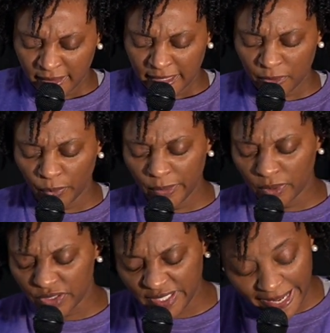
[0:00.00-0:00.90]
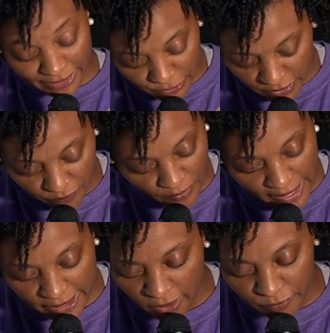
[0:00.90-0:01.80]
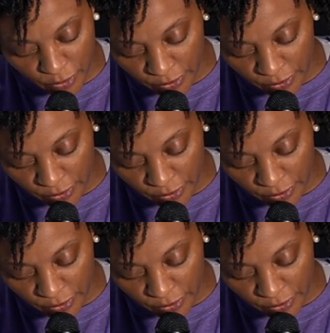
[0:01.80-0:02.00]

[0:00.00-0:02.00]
And we will testify of your